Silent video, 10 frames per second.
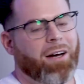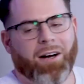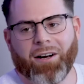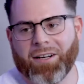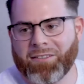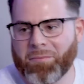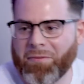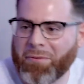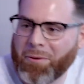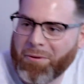All right, so
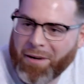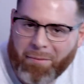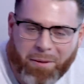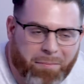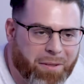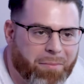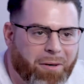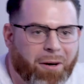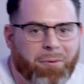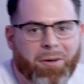before we wrap up here, bro,
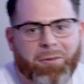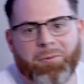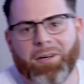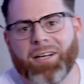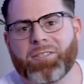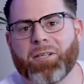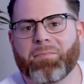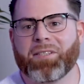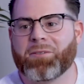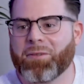I want to jump
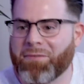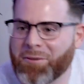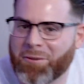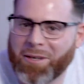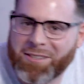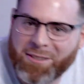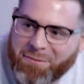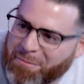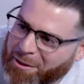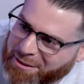into a few questions
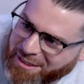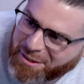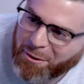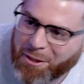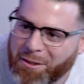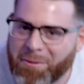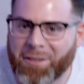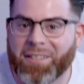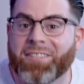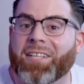from our Discord
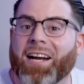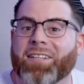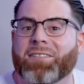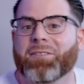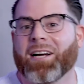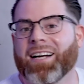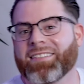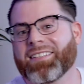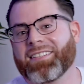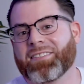community. Shout out to you guys
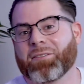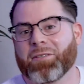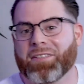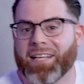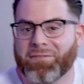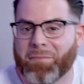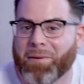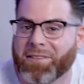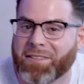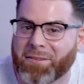on Discord. Thanks for
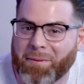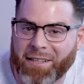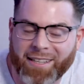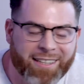participating.